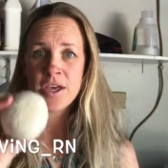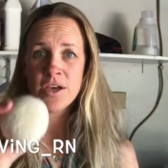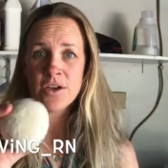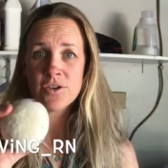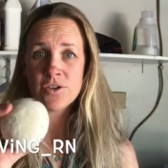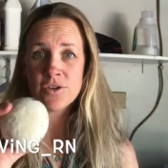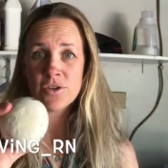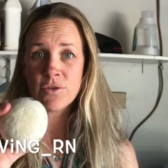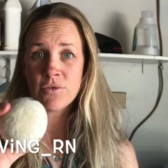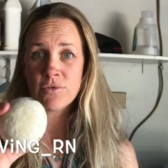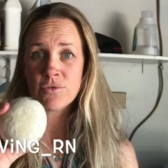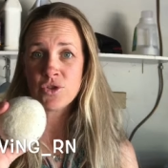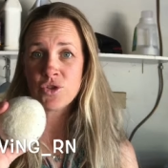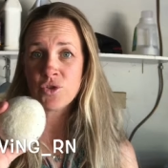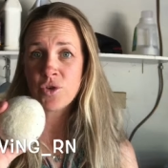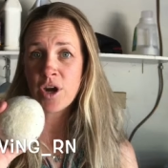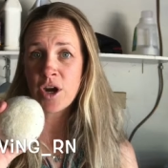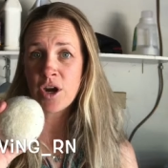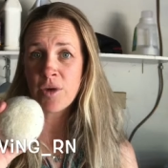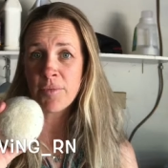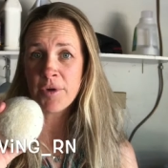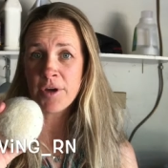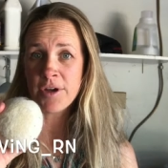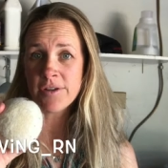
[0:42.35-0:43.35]
So
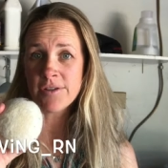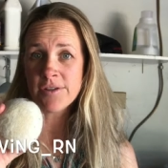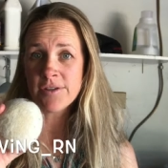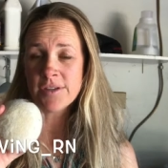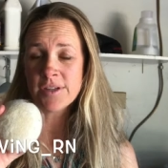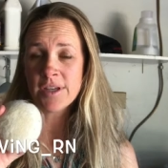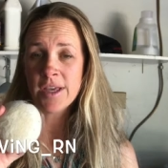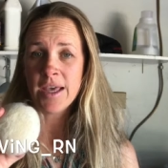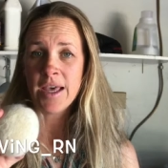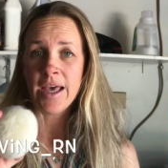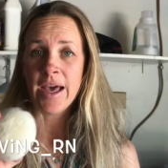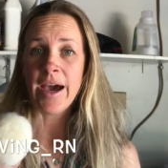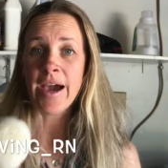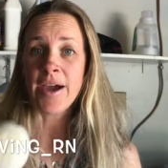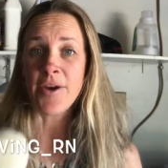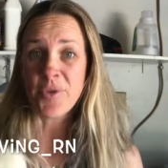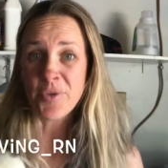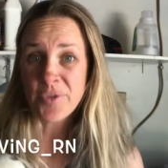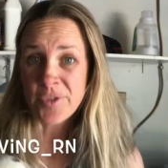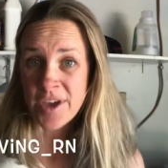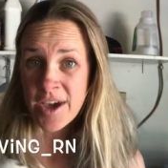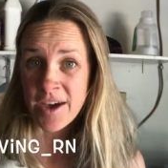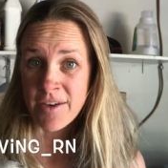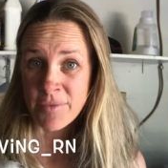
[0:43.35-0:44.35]
dryer balls, I
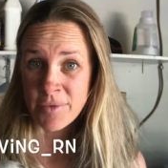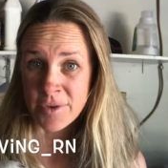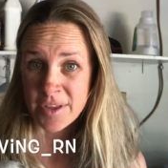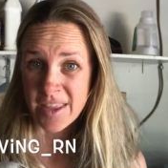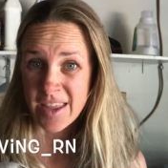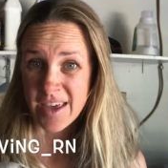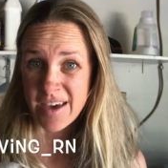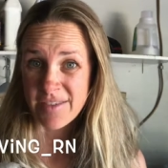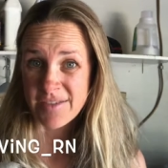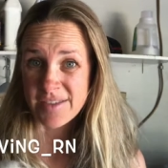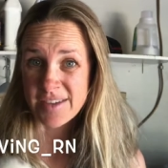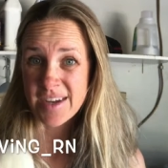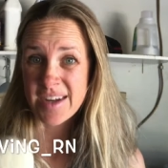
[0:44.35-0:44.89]
only have one left.